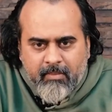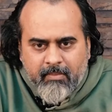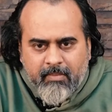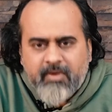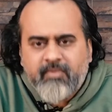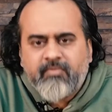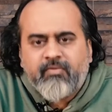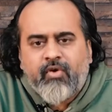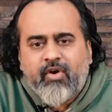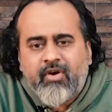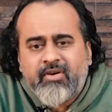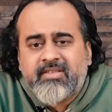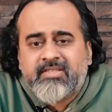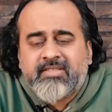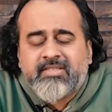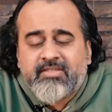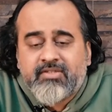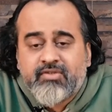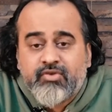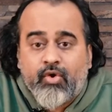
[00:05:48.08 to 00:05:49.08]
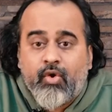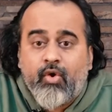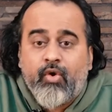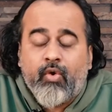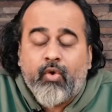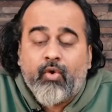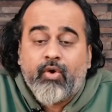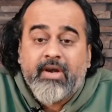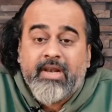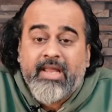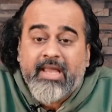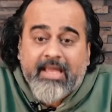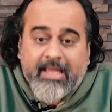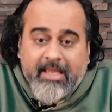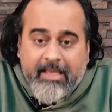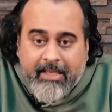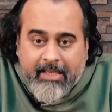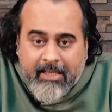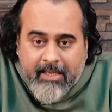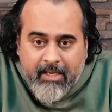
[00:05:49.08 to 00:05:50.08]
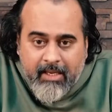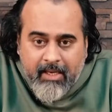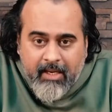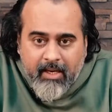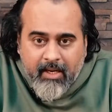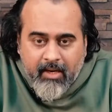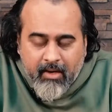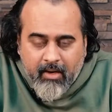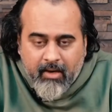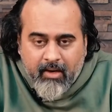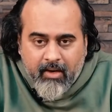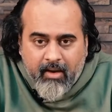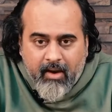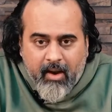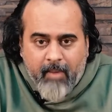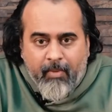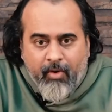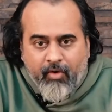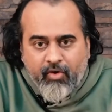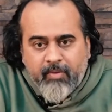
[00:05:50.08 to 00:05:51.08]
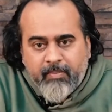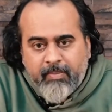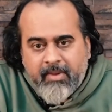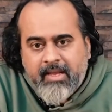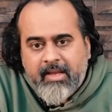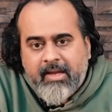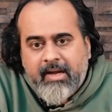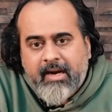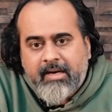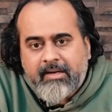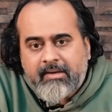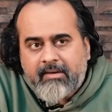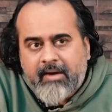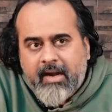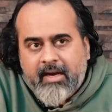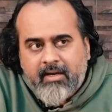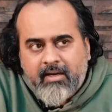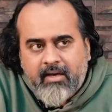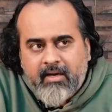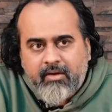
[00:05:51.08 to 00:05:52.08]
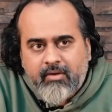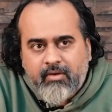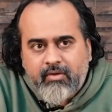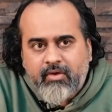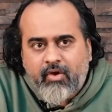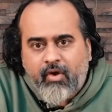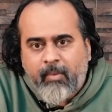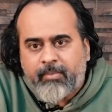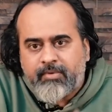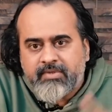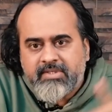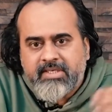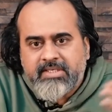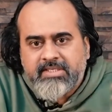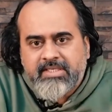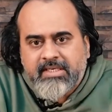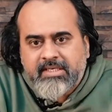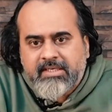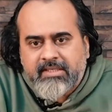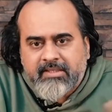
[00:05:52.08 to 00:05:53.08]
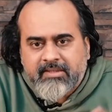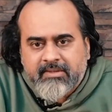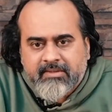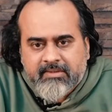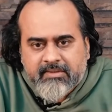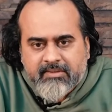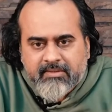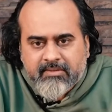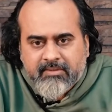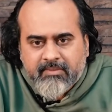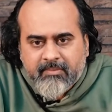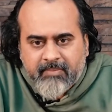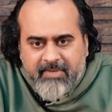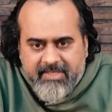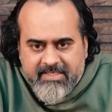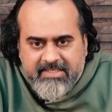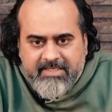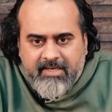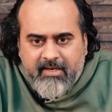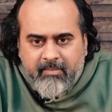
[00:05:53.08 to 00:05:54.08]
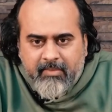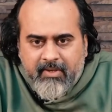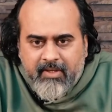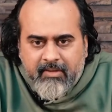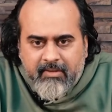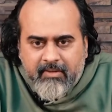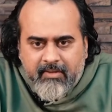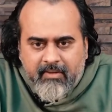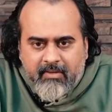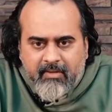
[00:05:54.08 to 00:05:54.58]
But what's so holy about being attracted to the opposite gender? Please tell me.